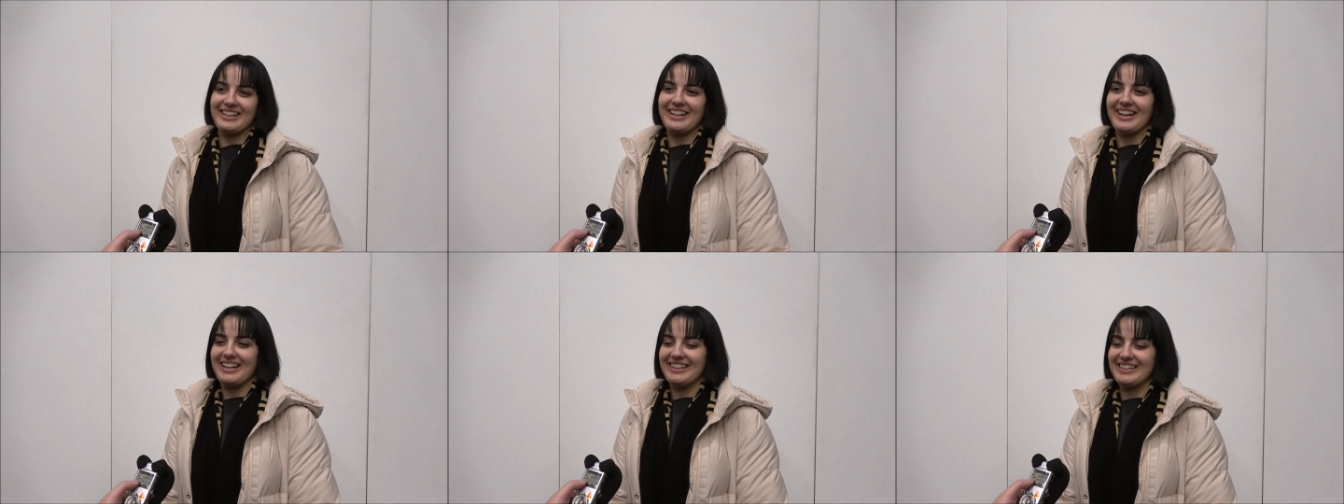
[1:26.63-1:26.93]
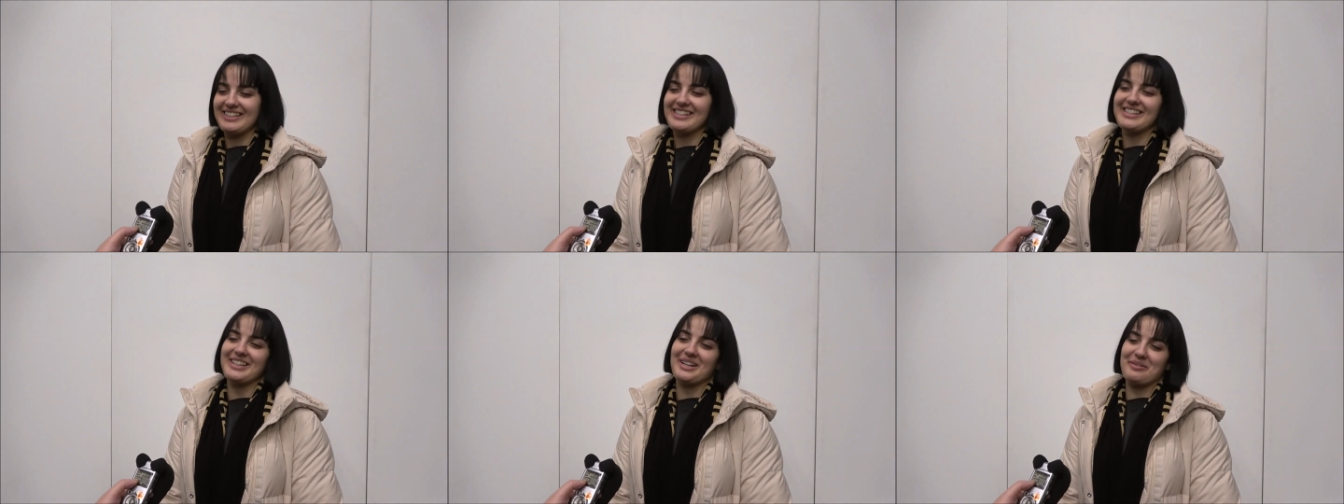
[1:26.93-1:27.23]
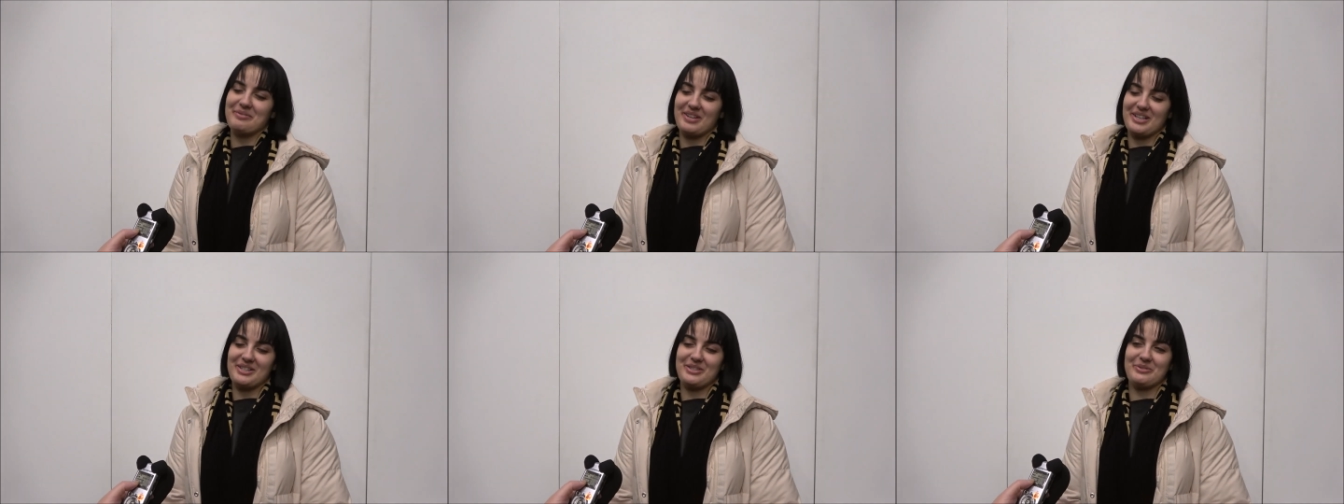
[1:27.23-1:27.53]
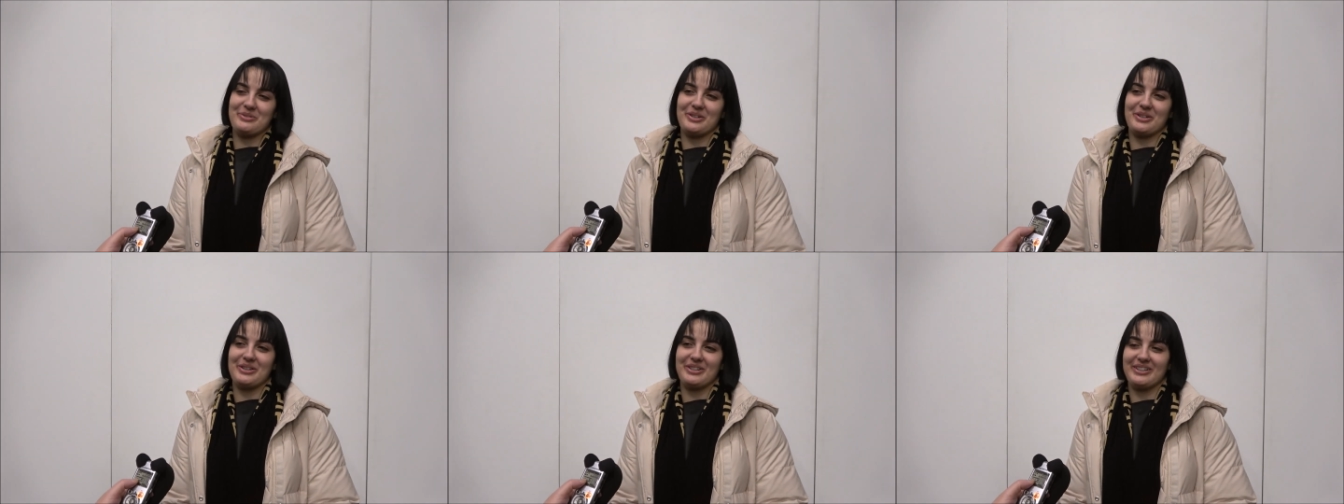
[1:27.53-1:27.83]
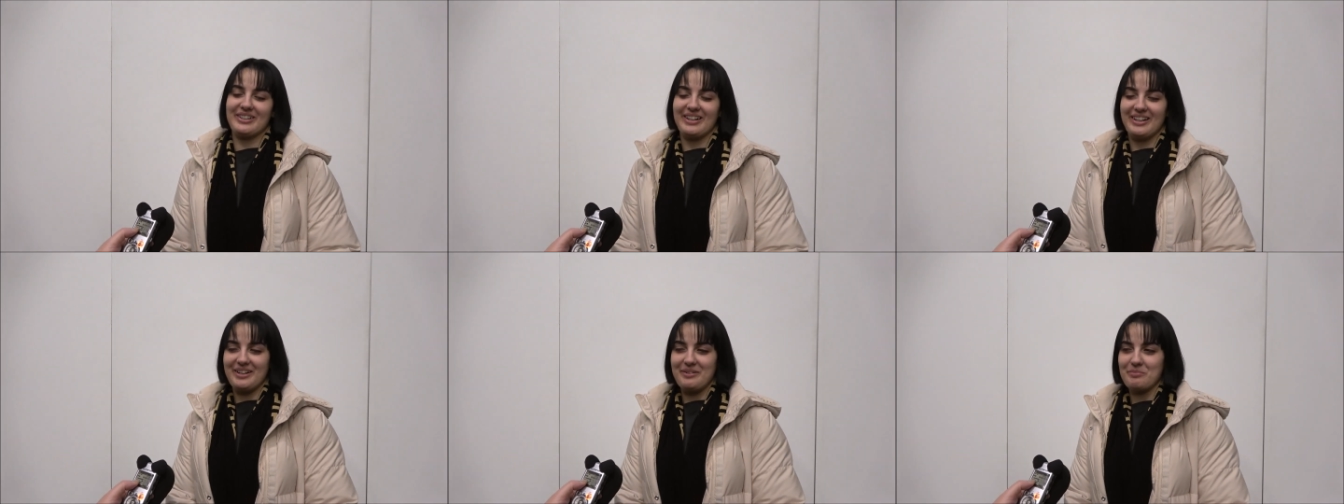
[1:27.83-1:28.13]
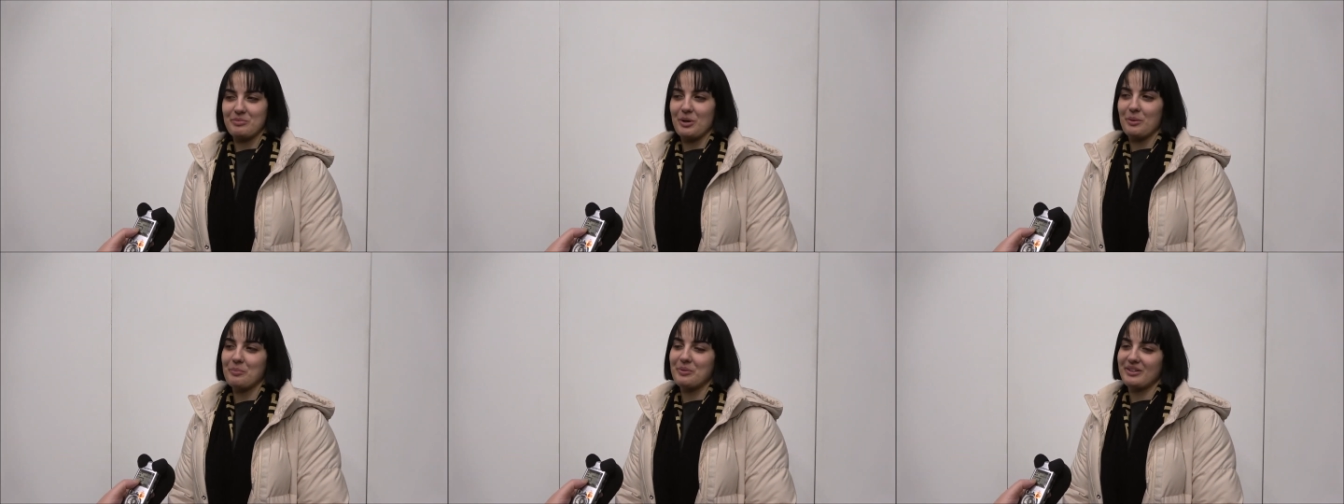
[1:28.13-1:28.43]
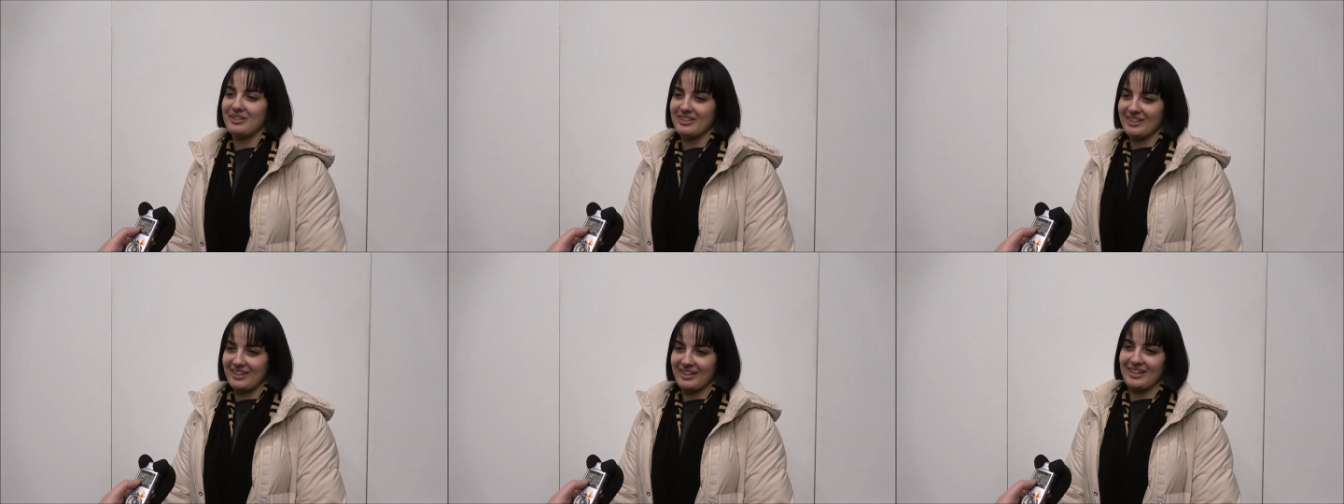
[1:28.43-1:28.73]
And this time, yes, we're um,
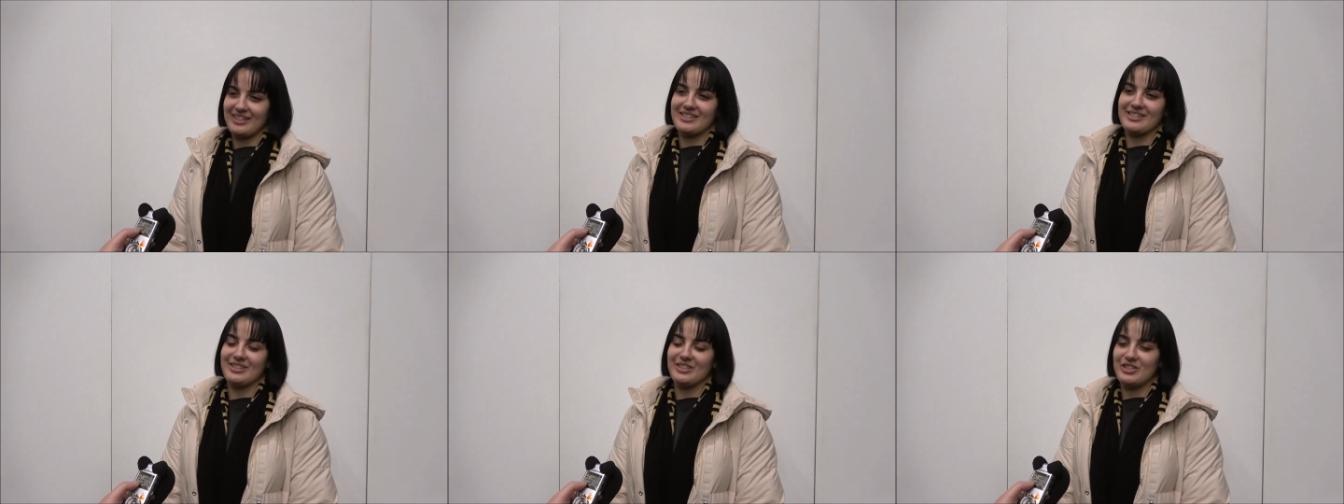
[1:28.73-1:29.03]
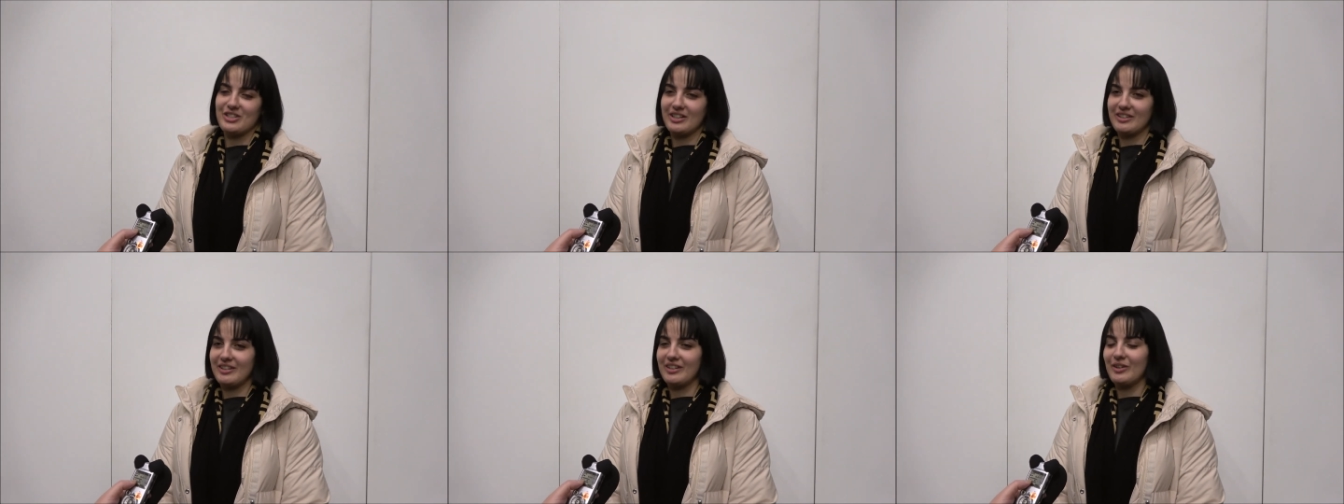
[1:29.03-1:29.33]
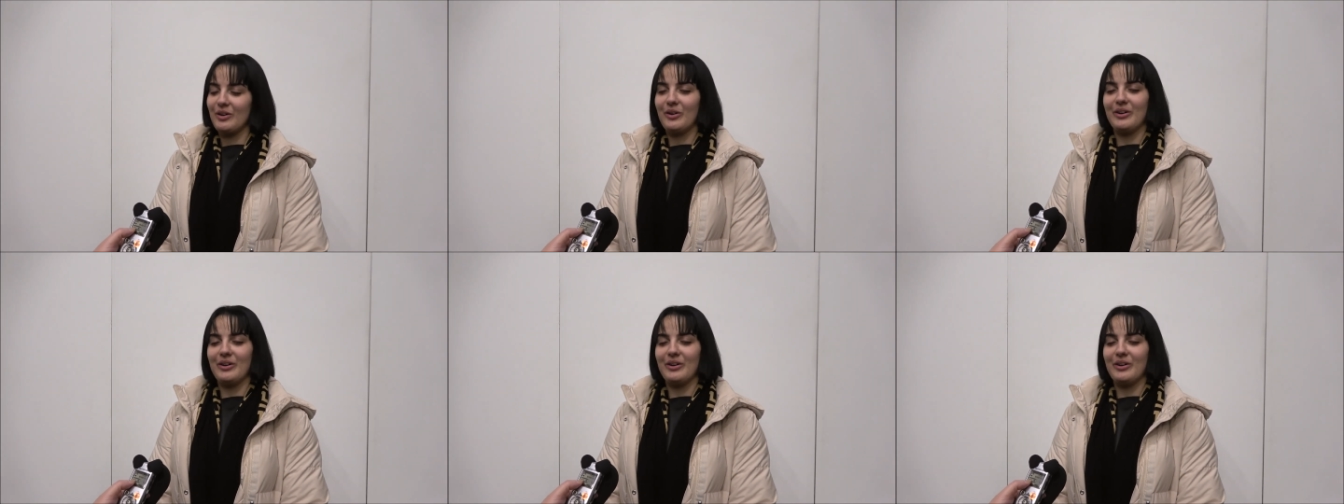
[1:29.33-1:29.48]
competing against each other.